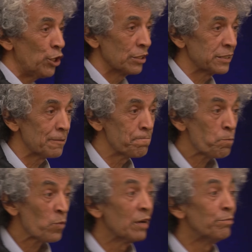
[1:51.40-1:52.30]
balls,
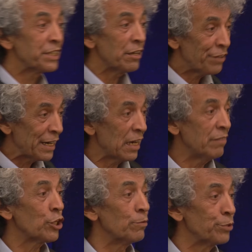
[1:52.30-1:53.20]
but if I
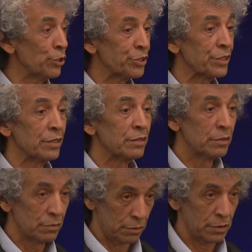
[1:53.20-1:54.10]
have a computer
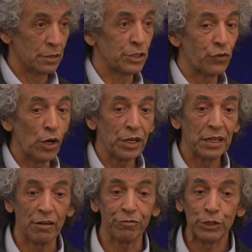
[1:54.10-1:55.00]
strong
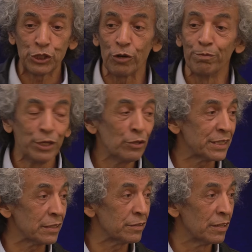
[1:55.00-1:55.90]
enough which
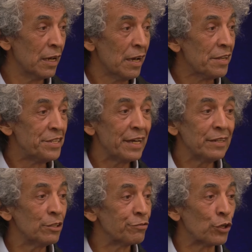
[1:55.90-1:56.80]
computes it,
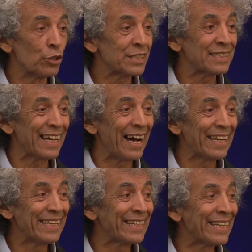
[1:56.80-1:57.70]
then of course
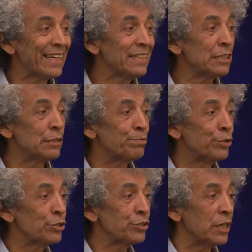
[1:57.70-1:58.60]
I can't
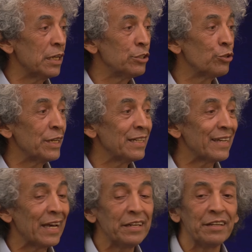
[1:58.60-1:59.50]
put into it
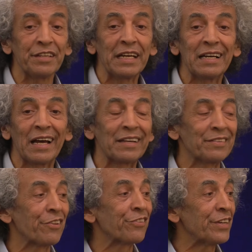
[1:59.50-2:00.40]
anything like
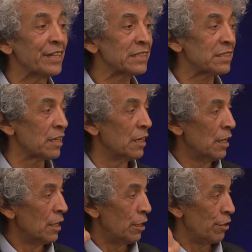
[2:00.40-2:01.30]
the thirst
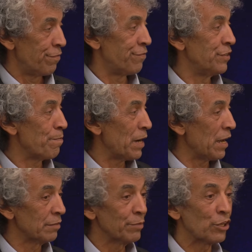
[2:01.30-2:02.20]
of the
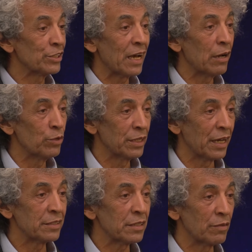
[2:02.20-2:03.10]
plant because I will
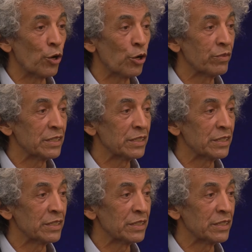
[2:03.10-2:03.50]
get a wrong